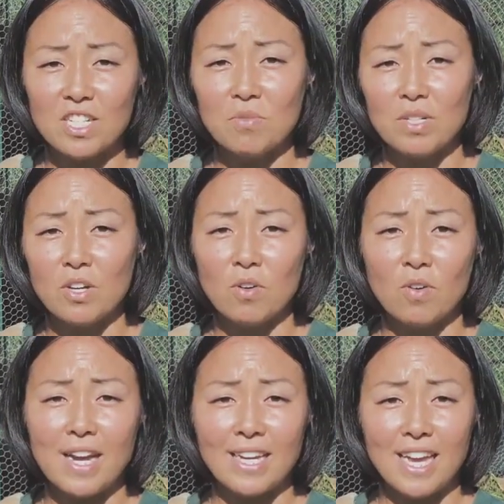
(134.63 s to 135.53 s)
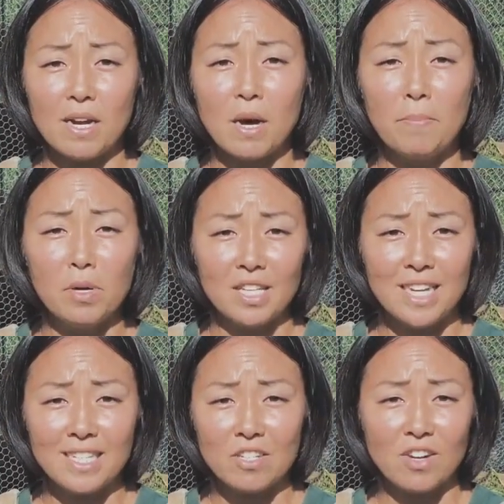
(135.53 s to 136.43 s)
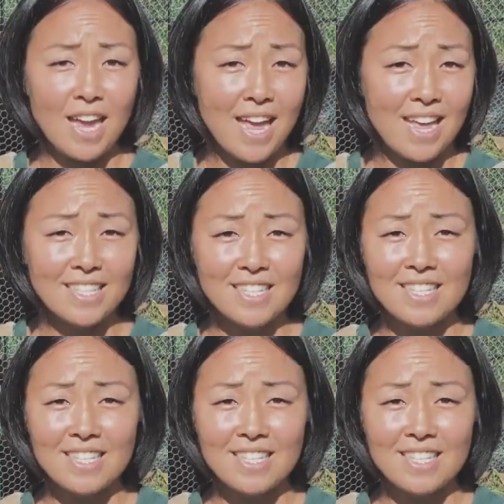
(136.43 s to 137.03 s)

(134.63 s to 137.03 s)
you would go and get pullets or hens.